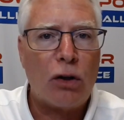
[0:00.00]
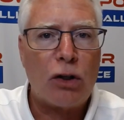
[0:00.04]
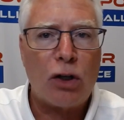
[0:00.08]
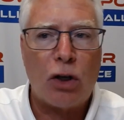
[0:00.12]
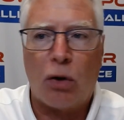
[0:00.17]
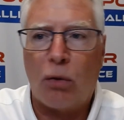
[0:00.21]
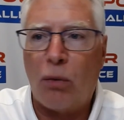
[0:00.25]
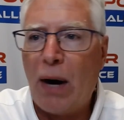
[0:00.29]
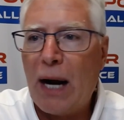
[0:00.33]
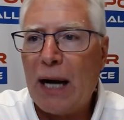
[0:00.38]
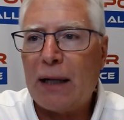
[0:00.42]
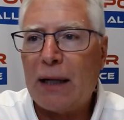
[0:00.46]

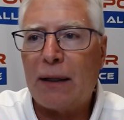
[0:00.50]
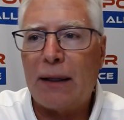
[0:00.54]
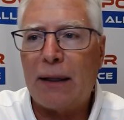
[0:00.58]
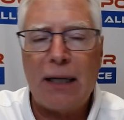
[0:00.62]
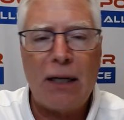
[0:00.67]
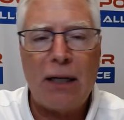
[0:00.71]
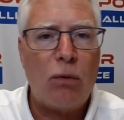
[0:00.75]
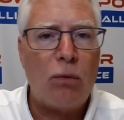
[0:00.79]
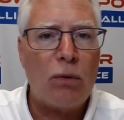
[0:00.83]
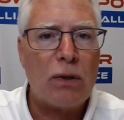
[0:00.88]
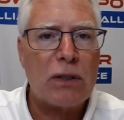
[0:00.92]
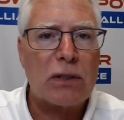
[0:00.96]

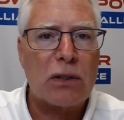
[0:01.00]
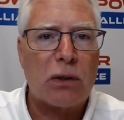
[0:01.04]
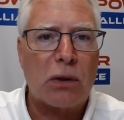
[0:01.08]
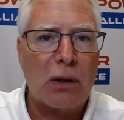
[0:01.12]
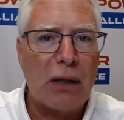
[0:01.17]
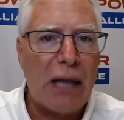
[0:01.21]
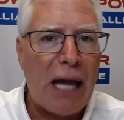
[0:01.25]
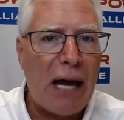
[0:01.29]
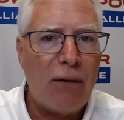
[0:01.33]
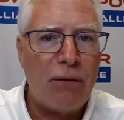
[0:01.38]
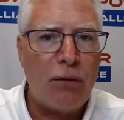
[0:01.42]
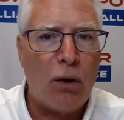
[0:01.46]
correctly. It was
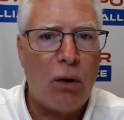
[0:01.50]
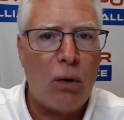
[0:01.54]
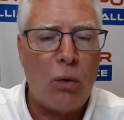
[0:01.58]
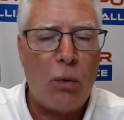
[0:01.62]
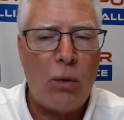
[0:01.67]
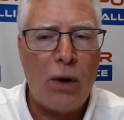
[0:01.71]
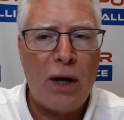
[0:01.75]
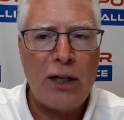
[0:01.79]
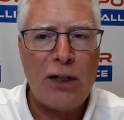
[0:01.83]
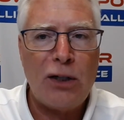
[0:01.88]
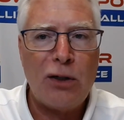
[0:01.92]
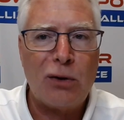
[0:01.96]

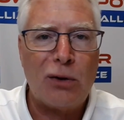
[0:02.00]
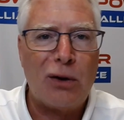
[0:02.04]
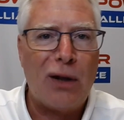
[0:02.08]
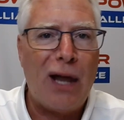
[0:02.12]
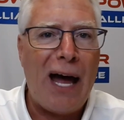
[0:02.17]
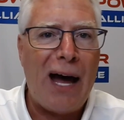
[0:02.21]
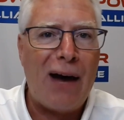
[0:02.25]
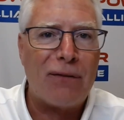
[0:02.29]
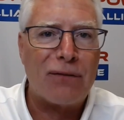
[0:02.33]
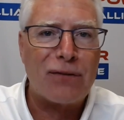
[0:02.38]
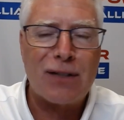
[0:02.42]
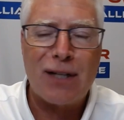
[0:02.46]
level when you
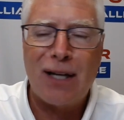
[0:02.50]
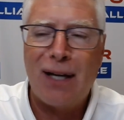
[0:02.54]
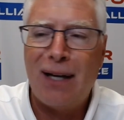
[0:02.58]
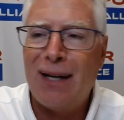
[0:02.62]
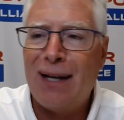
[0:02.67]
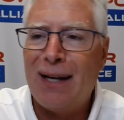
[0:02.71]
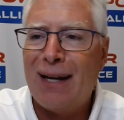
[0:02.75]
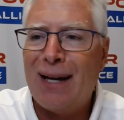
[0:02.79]
left.